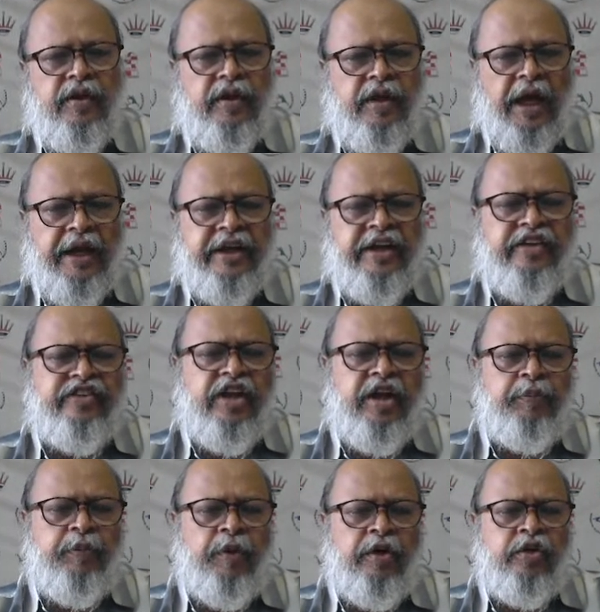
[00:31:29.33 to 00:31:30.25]

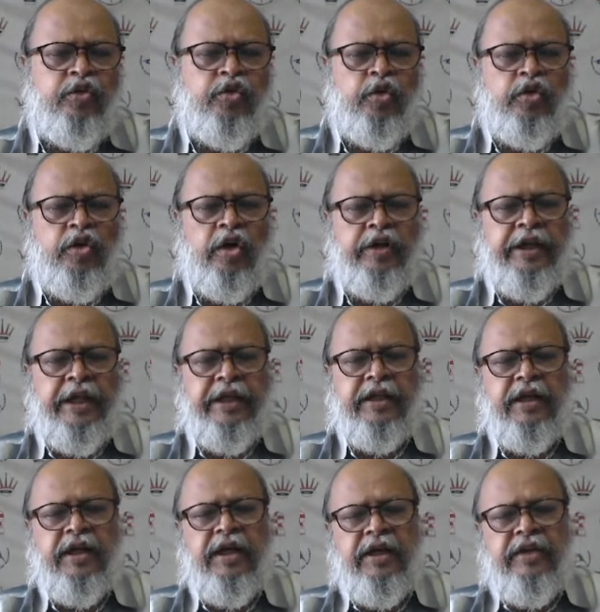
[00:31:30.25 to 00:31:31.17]
Unnecessary pawn you should not
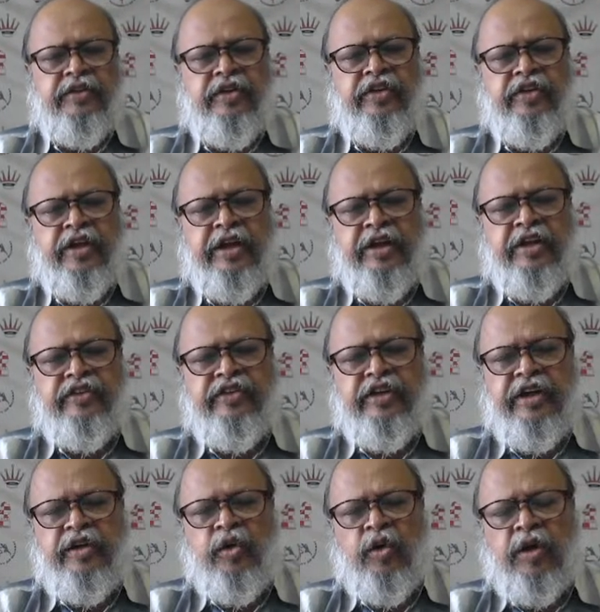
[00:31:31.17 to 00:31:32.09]
take. This is
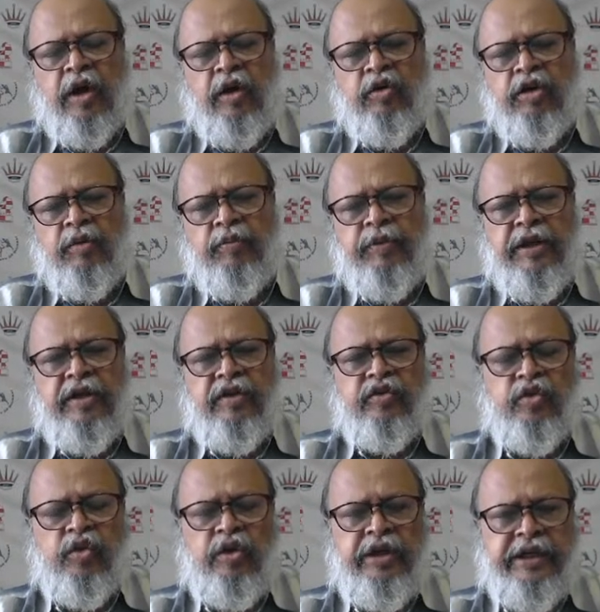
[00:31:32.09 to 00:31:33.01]
unnecessary, no counterplay.
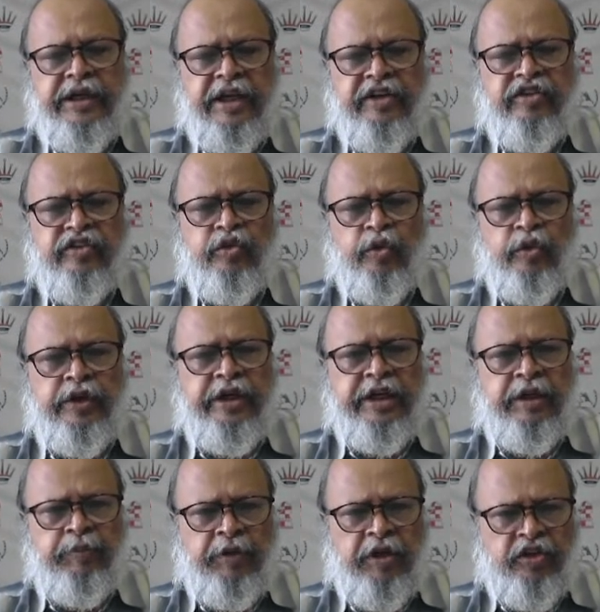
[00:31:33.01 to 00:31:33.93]
So he takes to
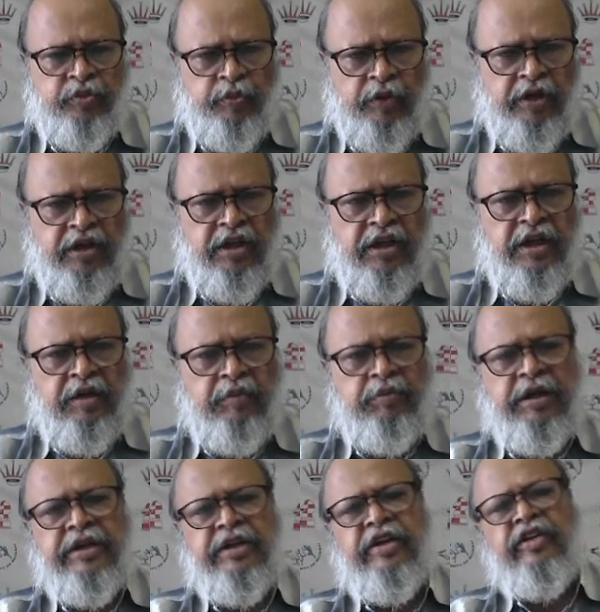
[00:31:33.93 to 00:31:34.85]
create a pass pawn,
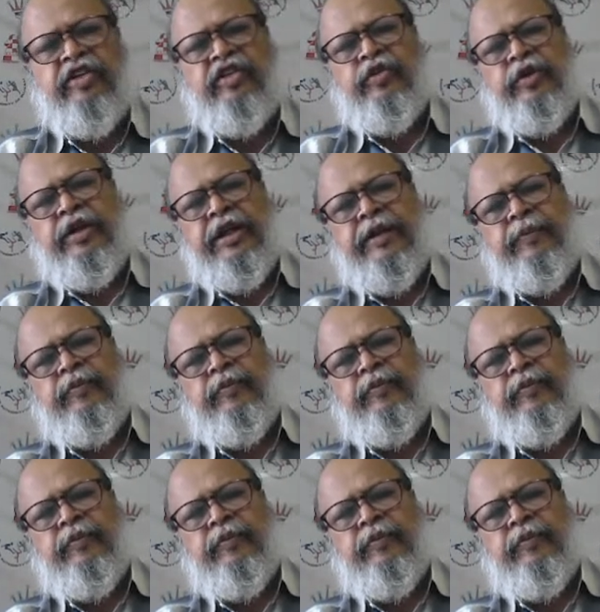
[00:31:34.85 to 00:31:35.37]
but it is winning.